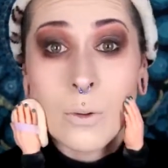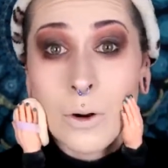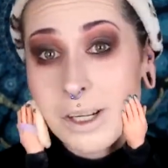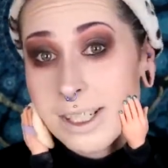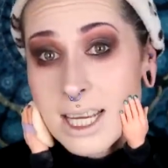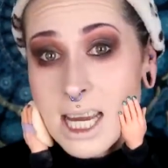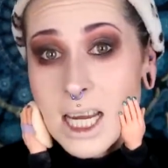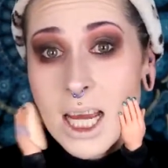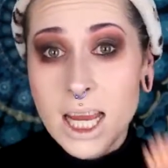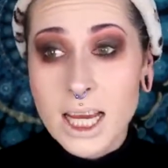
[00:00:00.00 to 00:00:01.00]

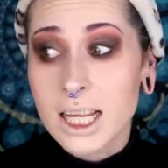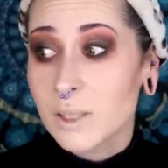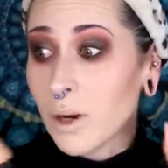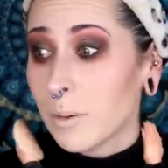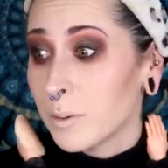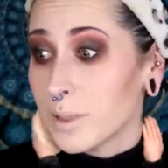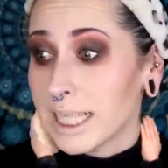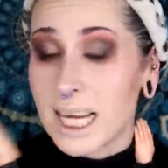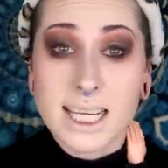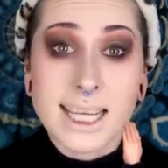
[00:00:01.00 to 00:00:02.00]
quarantine and it's
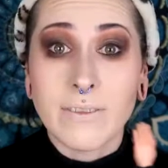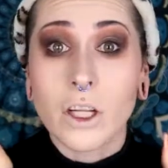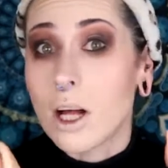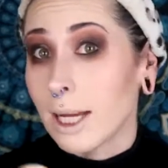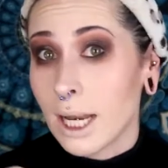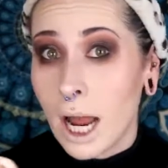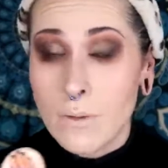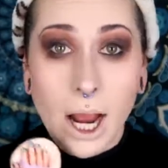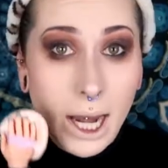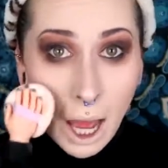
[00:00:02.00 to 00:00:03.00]
probably like 7 o'clock at
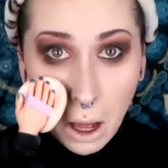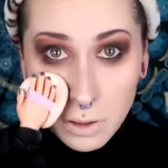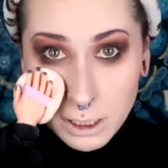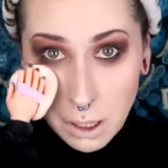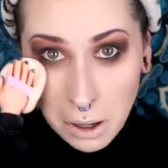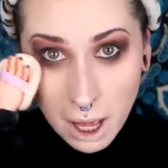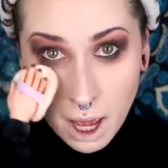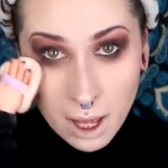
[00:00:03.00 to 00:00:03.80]
night right now. So